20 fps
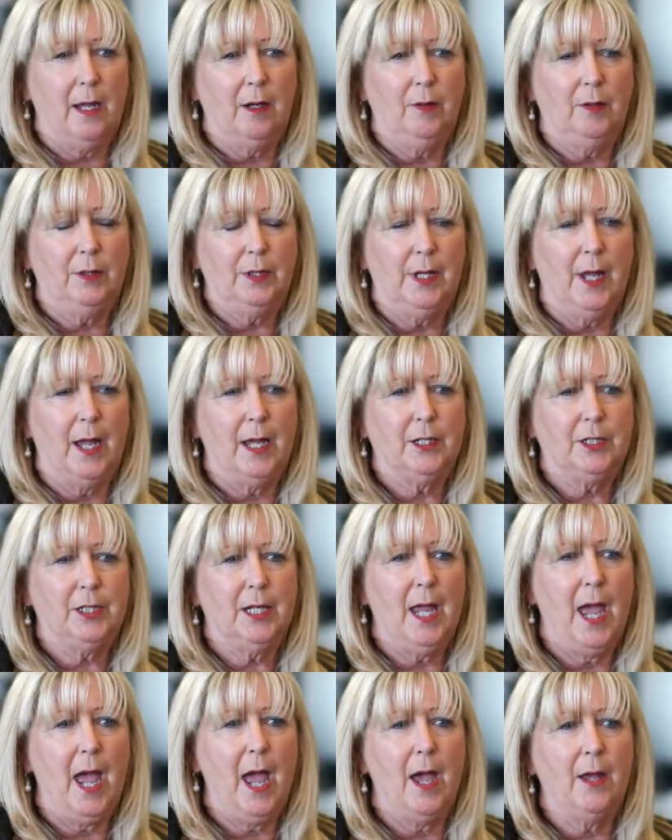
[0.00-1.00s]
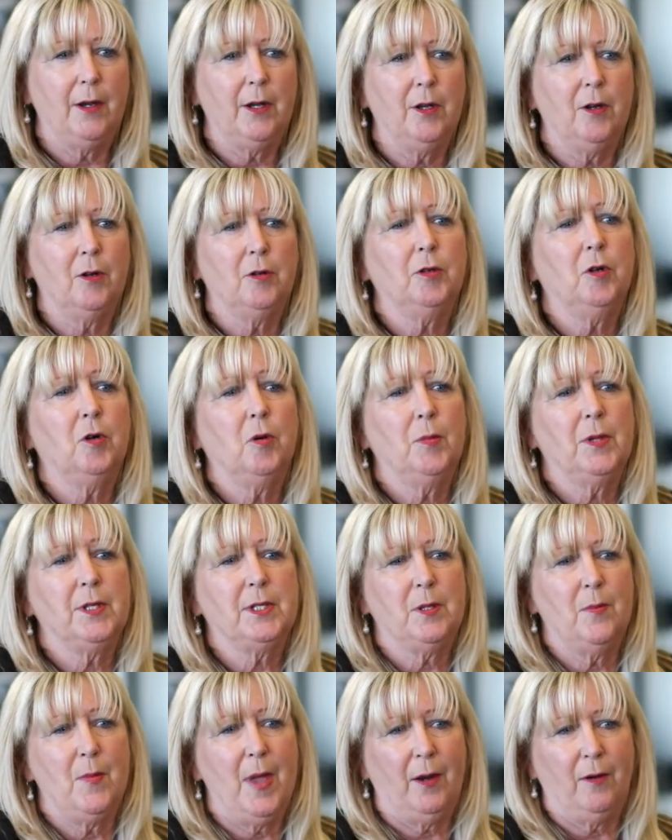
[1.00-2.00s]
looked like she had an
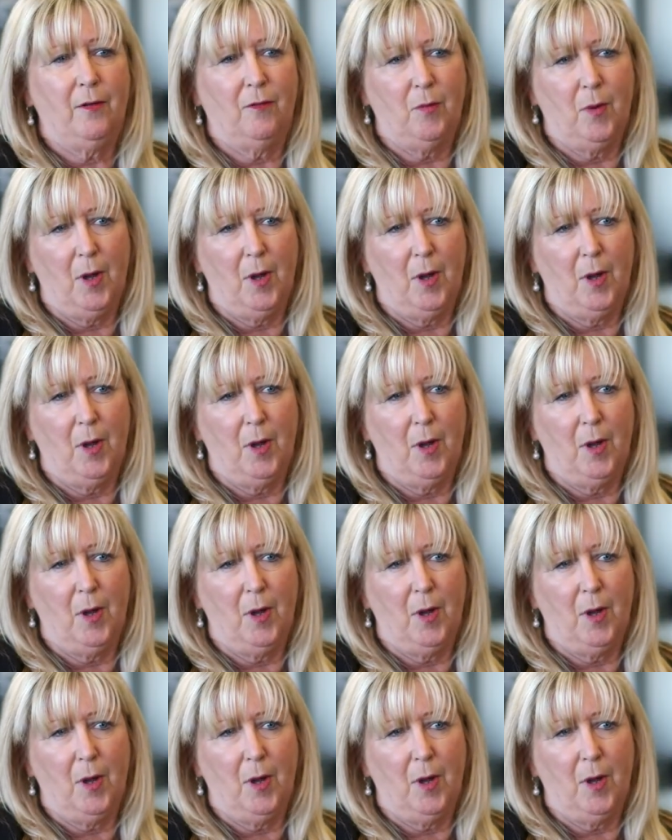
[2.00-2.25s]
enormous amount of